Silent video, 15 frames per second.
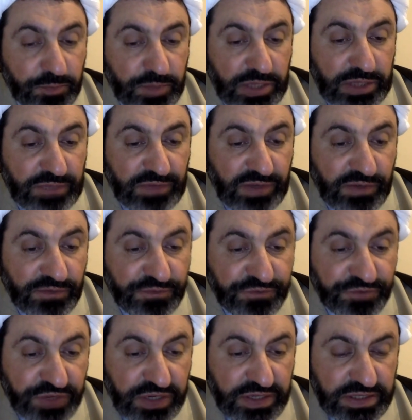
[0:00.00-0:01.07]
between
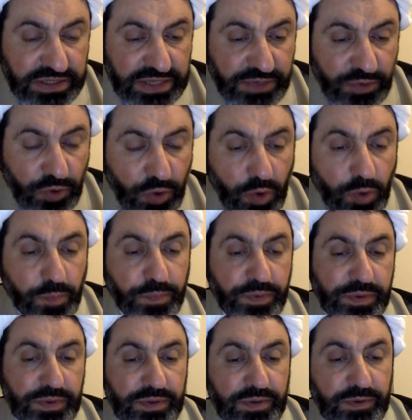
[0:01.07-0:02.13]
fear and hope,
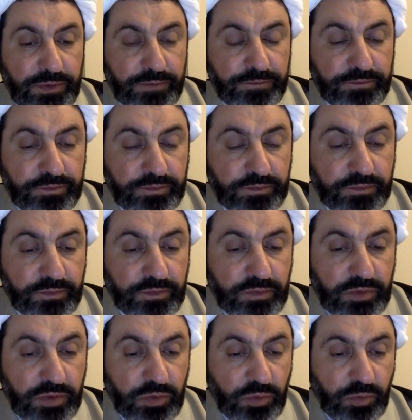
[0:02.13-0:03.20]

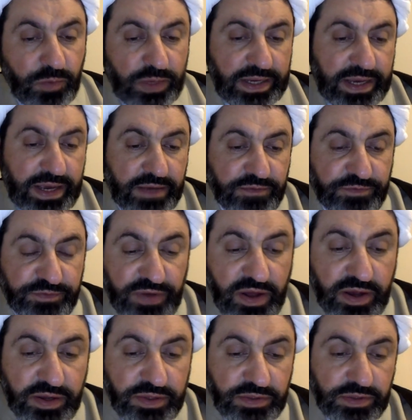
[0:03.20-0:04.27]
we can
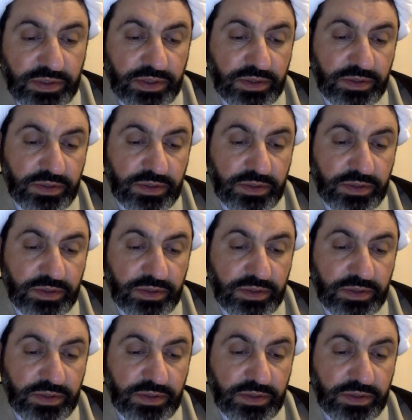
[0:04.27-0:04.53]
find